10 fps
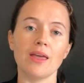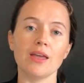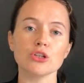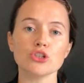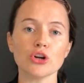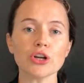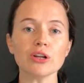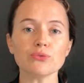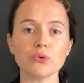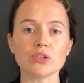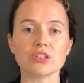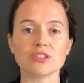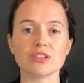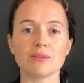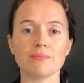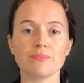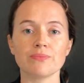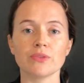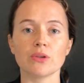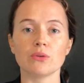In a circular food system,
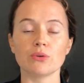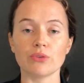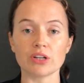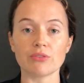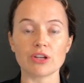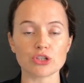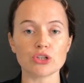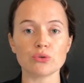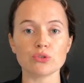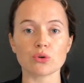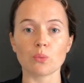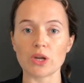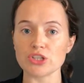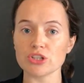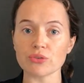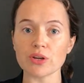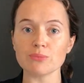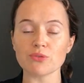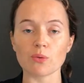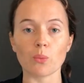residues or waste
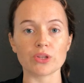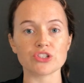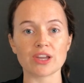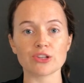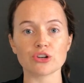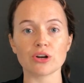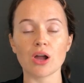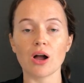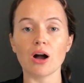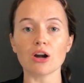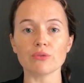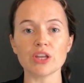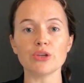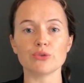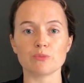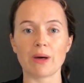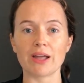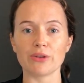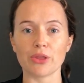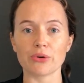streams from one sector are reused by
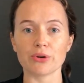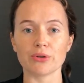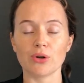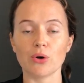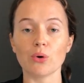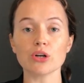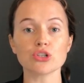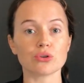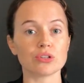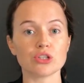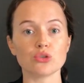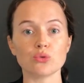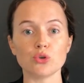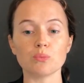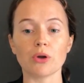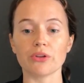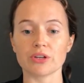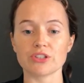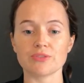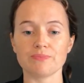another or turned into new
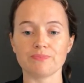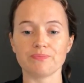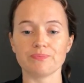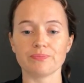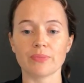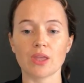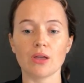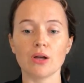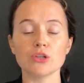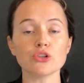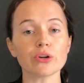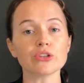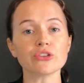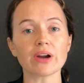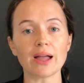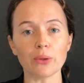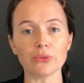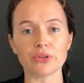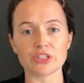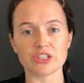products. Soils are
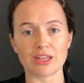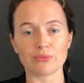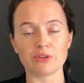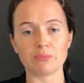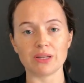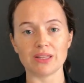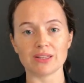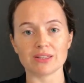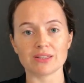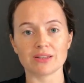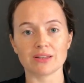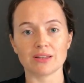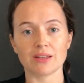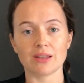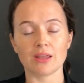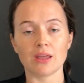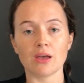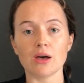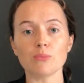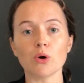healthy instead of depleted.
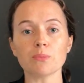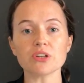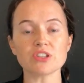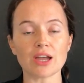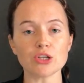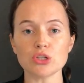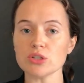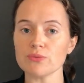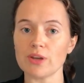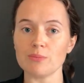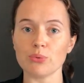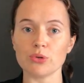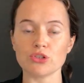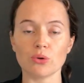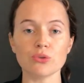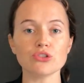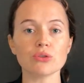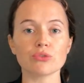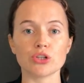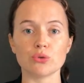A more precise use of inputs also
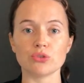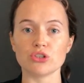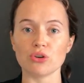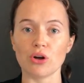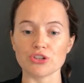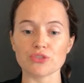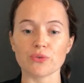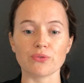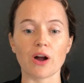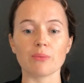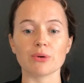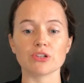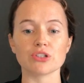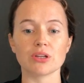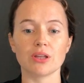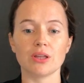reduces costs for farmers.